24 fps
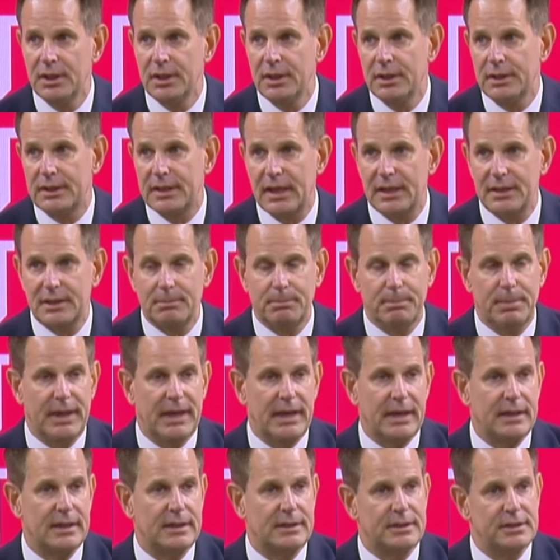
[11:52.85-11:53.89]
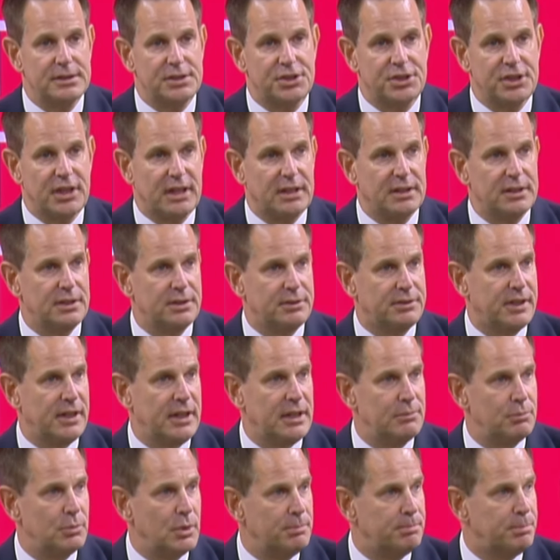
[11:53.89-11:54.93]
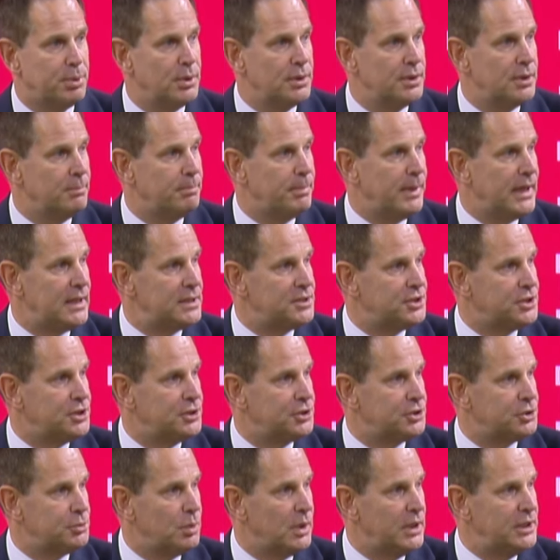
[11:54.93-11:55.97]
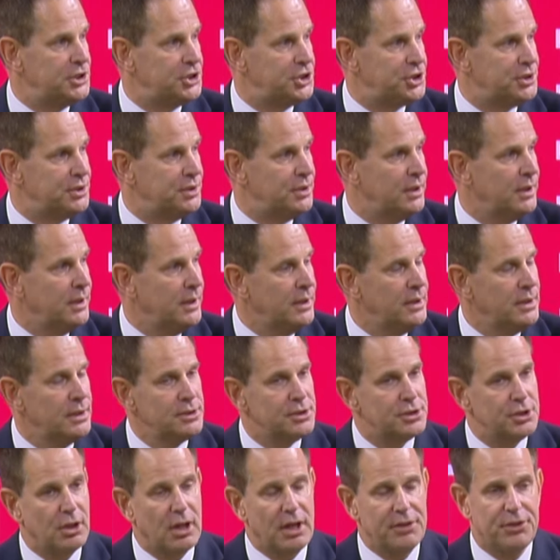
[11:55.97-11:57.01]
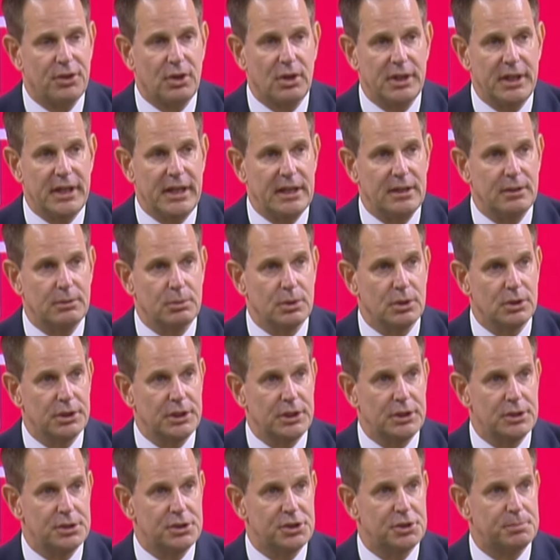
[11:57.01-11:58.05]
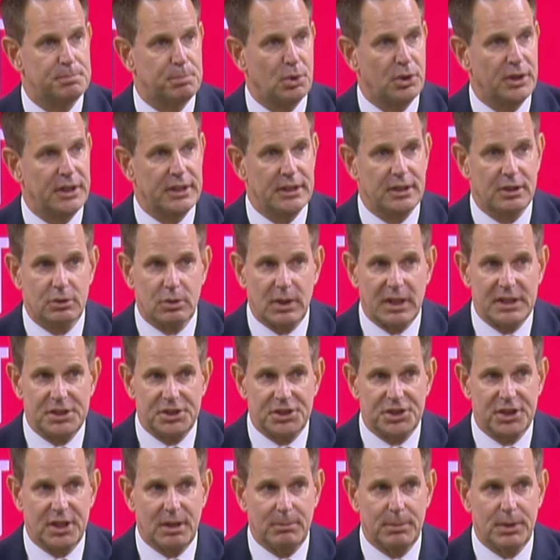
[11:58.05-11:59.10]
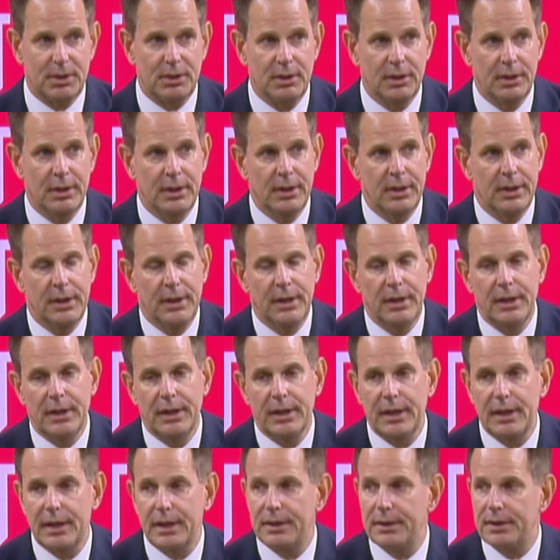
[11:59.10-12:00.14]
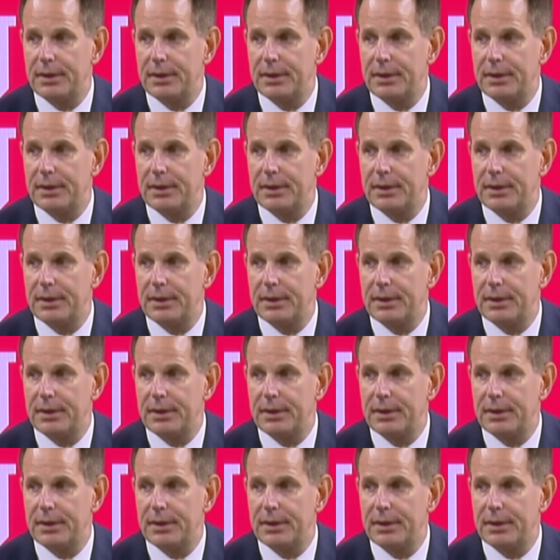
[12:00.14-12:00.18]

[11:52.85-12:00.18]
gotten him back to second and 10 when put in a bad situation. So I thought he had a really good spring, a great summer. And,